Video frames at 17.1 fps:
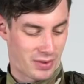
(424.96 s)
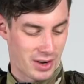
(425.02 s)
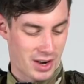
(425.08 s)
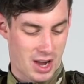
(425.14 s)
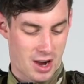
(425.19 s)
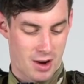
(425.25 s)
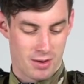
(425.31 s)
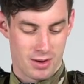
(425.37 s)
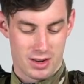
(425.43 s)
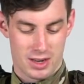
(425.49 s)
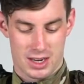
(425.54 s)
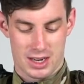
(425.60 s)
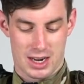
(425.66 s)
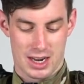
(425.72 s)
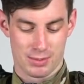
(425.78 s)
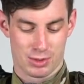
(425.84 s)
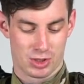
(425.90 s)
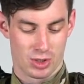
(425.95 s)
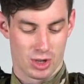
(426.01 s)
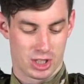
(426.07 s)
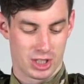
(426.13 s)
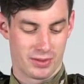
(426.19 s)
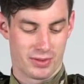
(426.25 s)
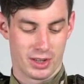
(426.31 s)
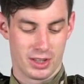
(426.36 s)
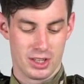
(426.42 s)
for now, I'm
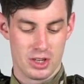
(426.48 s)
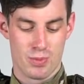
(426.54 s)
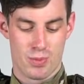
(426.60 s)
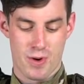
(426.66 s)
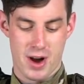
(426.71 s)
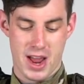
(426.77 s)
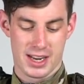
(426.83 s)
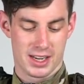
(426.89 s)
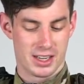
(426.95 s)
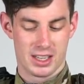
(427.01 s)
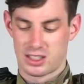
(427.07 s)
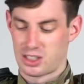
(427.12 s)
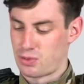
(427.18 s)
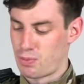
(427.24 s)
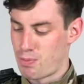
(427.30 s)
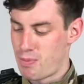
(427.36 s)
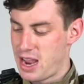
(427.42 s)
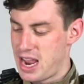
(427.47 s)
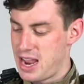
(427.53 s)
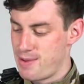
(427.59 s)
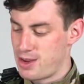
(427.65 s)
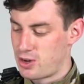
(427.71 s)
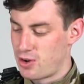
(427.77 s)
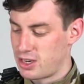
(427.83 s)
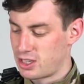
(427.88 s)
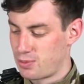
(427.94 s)
searching for a new brand and it's
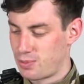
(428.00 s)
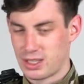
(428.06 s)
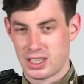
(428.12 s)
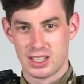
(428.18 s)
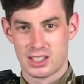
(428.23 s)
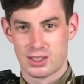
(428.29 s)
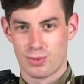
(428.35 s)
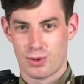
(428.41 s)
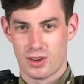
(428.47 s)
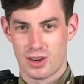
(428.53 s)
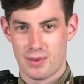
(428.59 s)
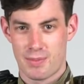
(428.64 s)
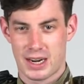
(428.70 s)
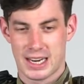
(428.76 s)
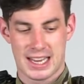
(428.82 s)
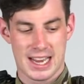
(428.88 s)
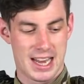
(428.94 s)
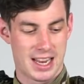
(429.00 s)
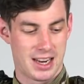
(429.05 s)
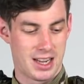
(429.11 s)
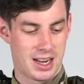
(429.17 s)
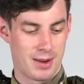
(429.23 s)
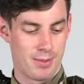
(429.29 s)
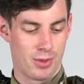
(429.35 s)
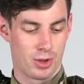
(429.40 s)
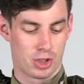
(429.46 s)
maybe going to be this one. But again,
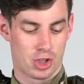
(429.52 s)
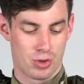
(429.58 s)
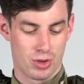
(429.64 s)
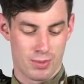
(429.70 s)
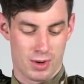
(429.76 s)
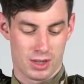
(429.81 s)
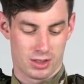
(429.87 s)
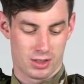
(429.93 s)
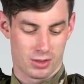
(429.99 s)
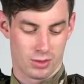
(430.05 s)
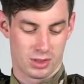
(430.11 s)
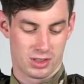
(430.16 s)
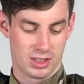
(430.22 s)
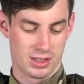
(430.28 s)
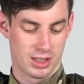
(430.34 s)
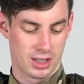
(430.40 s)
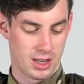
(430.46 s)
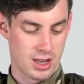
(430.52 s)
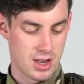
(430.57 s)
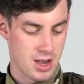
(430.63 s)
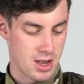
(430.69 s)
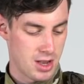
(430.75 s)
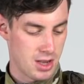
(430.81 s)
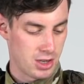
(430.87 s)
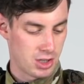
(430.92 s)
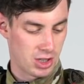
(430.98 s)
I'm not sure about those since I
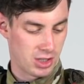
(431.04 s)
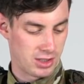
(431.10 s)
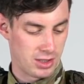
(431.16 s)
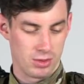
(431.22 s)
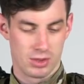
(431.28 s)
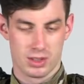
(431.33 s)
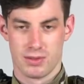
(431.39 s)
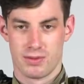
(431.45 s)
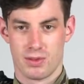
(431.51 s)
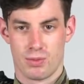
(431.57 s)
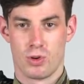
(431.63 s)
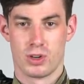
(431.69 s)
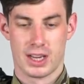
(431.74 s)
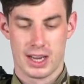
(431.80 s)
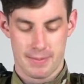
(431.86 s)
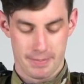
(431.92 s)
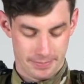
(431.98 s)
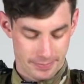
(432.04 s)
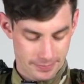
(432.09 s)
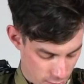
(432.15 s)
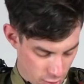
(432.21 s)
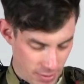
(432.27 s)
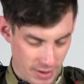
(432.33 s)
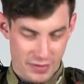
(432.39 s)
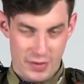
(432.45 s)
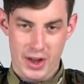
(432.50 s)
just used them for one game.
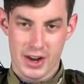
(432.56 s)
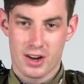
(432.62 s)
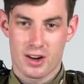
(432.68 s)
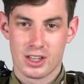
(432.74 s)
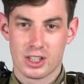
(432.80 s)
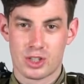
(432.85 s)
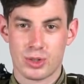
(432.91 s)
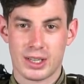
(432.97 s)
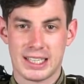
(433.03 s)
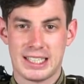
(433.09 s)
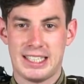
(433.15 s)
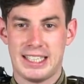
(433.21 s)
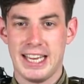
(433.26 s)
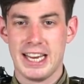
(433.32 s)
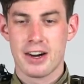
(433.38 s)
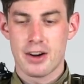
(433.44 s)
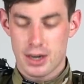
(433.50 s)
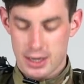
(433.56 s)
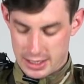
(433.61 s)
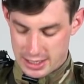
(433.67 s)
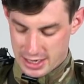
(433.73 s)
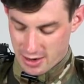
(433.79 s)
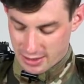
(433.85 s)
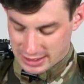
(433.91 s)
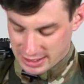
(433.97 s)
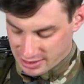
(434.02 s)
Moving further on to the gear.
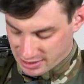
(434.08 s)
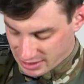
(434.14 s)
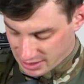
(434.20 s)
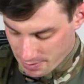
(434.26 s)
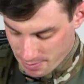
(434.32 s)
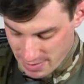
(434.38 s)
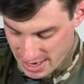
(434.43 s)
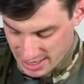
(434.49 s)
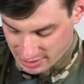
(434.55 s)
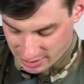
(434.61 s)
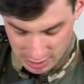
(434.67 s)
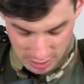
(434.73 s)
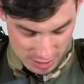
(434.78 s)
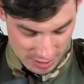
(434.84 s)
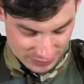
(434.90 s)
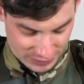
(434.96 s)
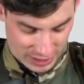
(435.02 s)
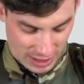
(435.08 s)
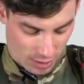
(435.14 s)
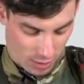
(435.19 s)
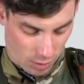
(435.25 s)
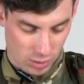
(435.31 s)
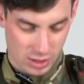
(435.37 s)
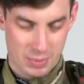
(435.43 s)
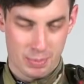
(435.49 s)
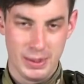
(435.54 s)
Now this is a mix of the
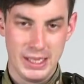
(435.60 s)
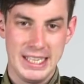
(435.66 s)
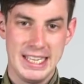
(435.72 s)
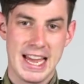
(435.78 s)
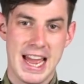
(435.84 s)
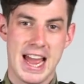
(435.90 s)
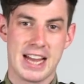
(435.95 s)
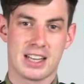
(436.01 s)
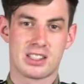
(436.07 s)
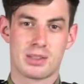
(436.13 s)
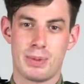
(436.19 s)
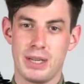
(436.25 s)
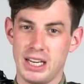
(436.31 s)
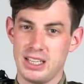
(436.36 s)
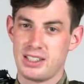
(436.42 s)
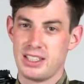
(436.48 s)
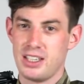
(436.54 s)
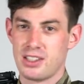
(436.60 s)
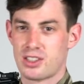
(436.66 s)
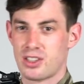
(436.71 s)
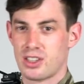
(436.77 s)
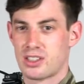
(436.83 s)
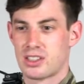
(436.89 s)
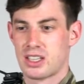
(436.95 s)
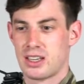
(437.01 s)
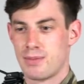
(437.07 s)
old BEX PLC
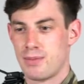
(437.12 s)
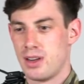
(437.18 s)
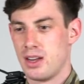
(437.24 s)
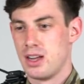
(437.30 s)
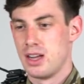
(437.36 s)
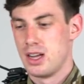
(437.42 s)
system.